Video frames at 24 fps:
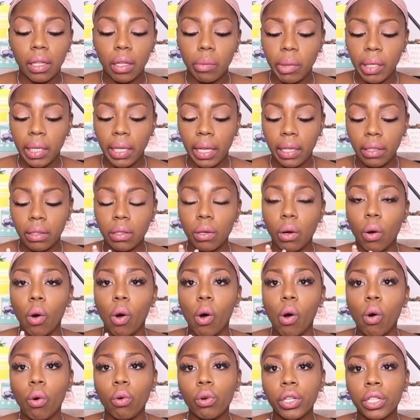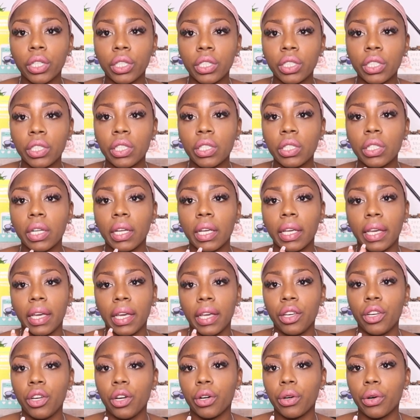eliminate odors
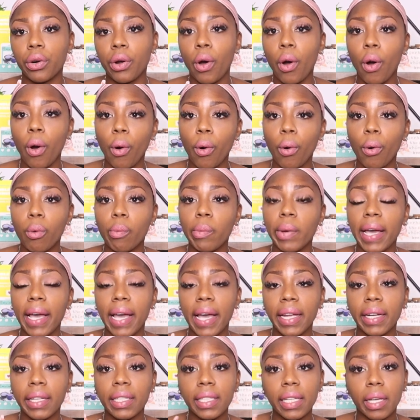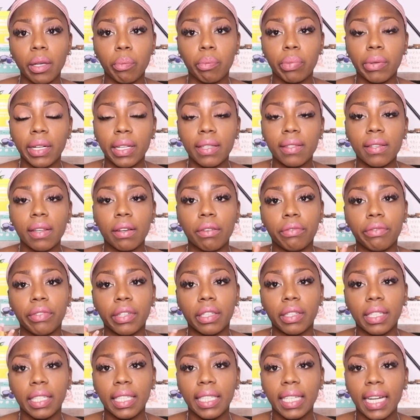in your home, and it brings a
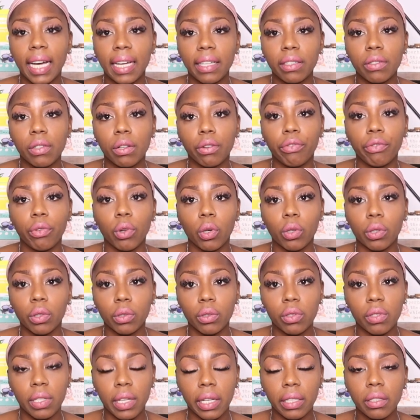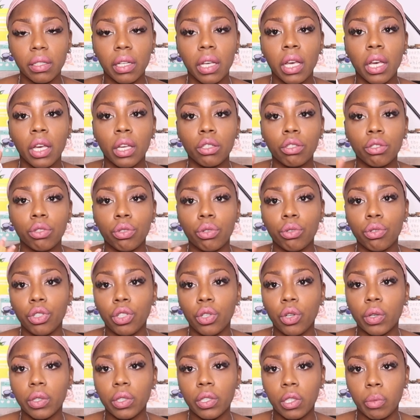very nice floral scent to
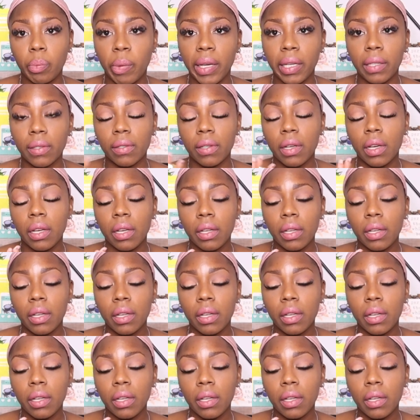your space.